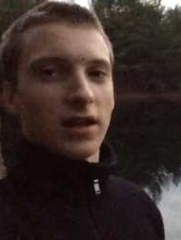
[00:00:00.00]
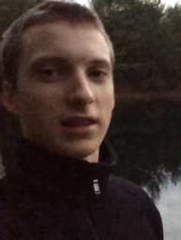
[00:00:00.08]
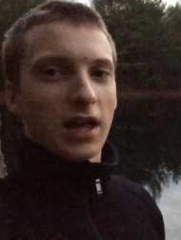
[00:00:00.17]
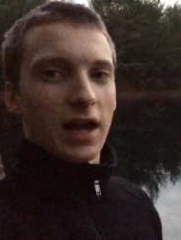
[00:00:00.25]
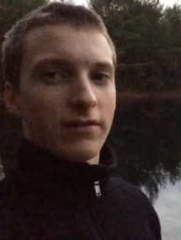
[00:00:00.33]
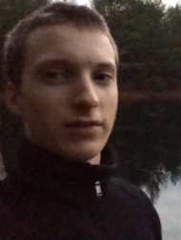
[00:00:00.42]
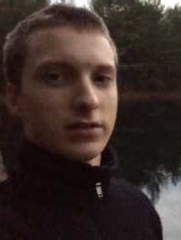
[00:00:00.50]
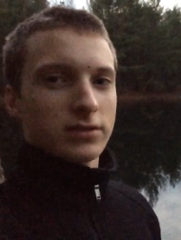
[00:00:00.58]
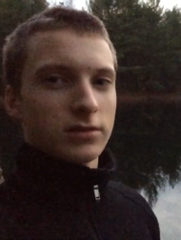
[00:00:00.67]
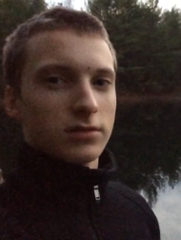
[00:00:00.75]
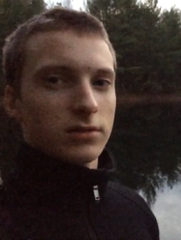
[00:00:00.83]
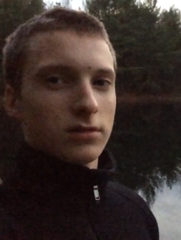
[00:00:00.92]
and
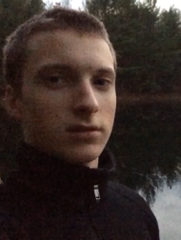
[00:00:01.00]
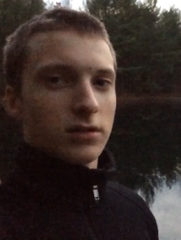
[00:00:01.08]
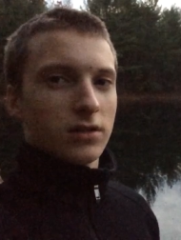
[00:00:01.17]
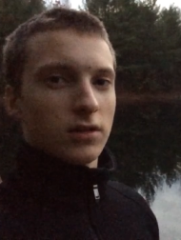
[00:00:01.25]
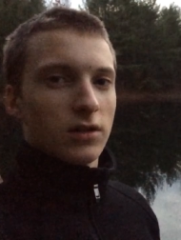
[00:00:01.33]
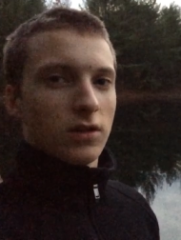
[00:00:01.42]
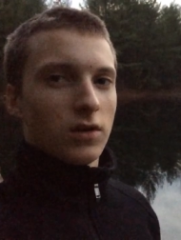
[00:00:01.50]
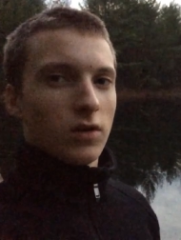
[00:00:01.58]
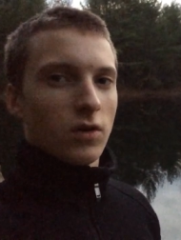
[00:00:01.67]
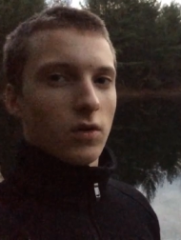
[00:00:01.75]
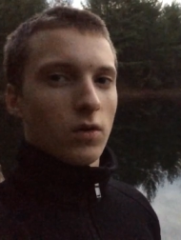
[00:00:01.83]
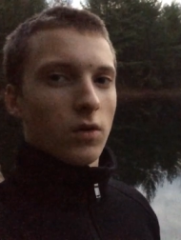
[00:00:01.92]
aliveness?
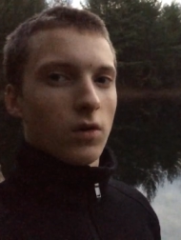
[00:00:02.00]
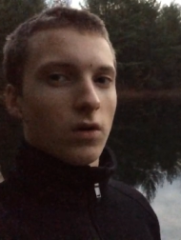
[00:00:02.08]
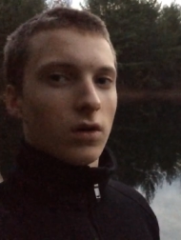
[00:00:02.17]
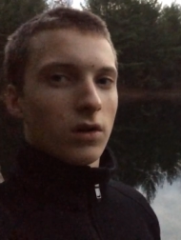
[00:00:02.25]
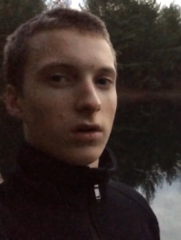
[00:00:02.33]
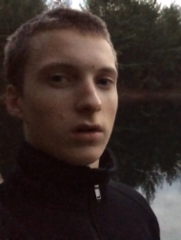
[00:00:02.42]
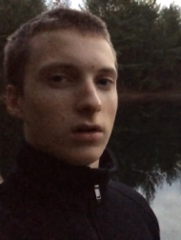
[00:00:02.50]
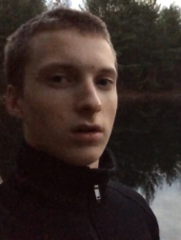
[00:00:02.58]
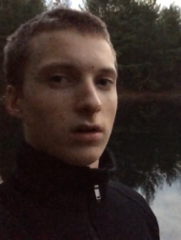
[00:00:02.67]
Or